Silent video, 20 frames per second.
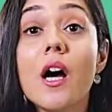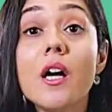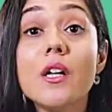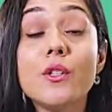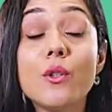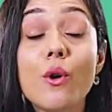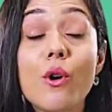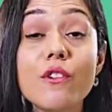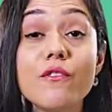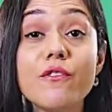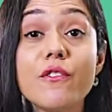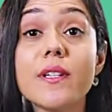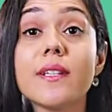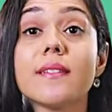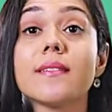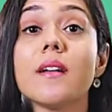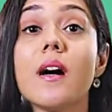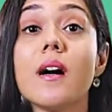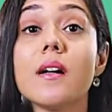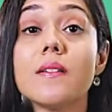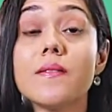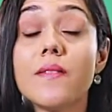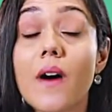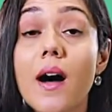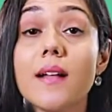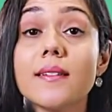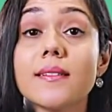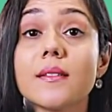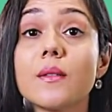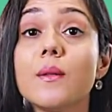Known for its
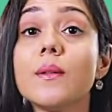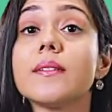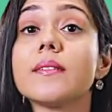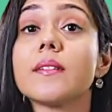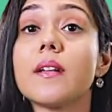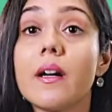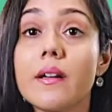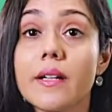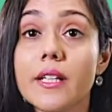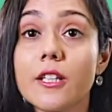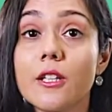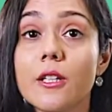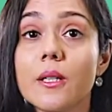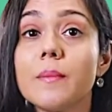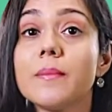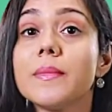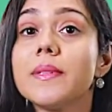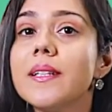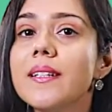advanced course curriculum,